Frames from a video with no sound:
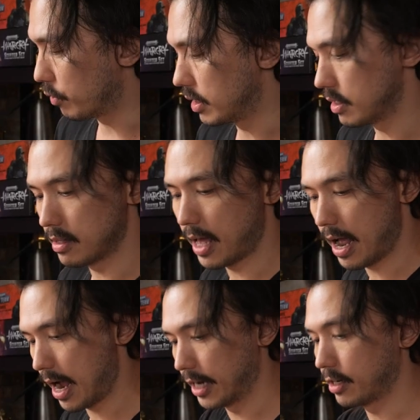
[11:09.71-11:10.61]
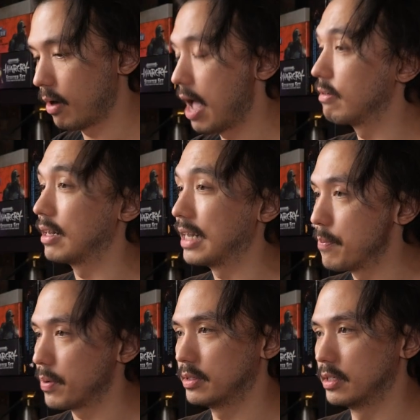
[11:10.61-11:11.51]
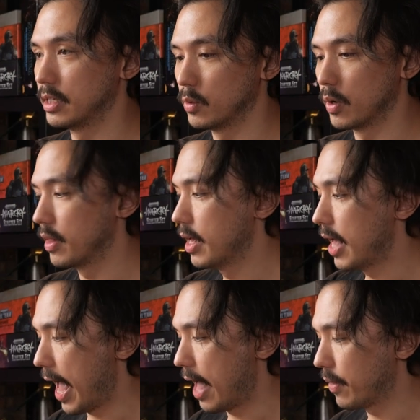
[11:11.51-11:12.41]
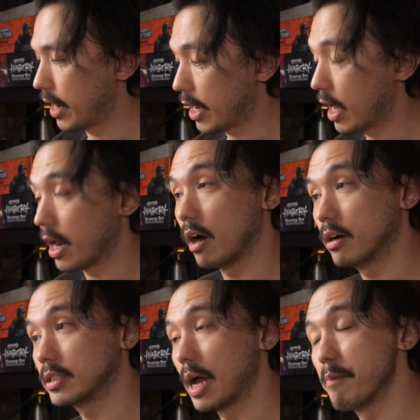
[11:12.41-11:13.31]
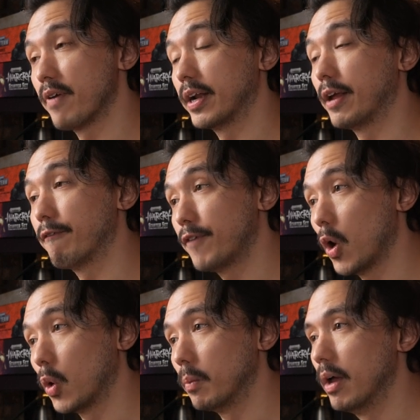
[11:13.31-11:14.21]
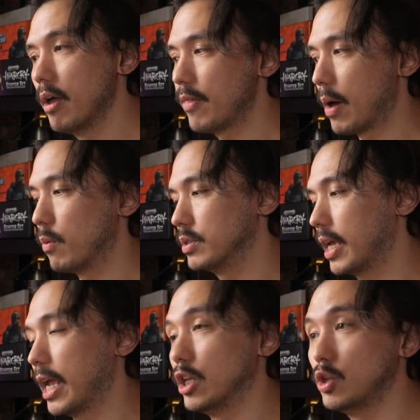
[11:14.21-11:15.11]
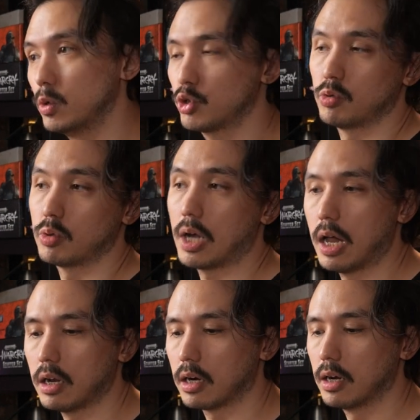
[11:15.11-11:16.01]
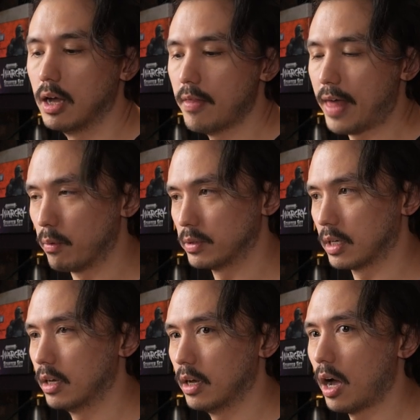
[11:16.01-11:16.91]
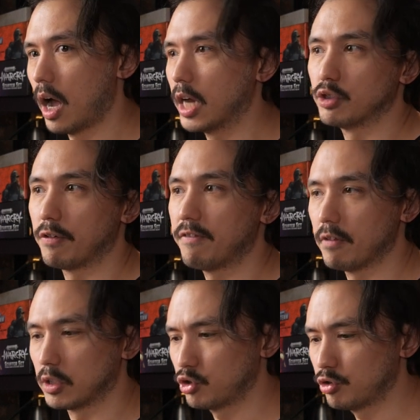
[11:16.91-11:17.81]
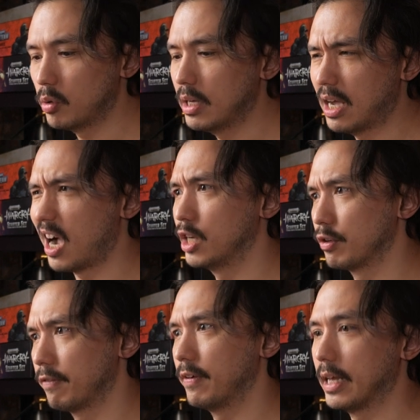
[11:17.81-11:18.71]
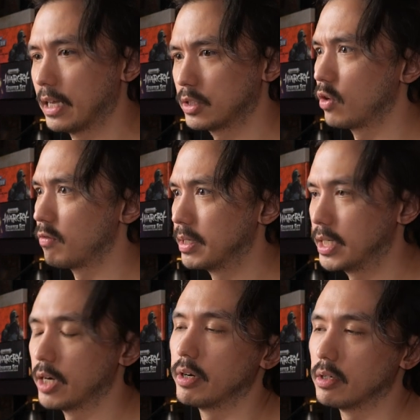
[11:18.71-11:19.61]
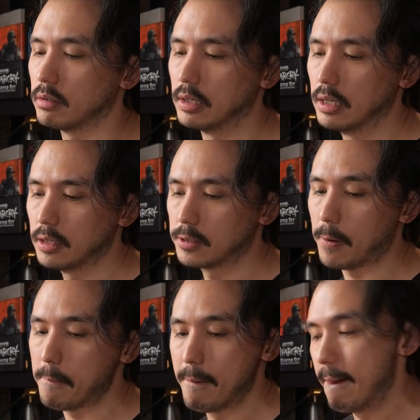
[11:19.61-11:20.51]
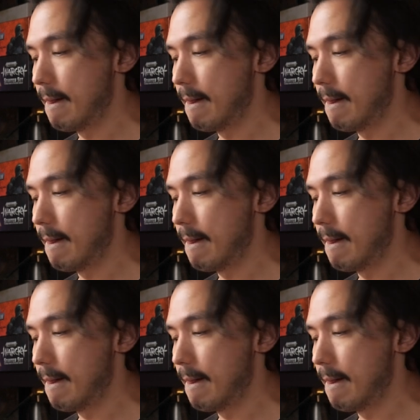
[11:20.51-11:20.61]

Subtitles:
reason that I don't have a lip to deal with, and that I had a hard time finding foam that was a neutral color, that was a truly hydrophilic sort of material. So,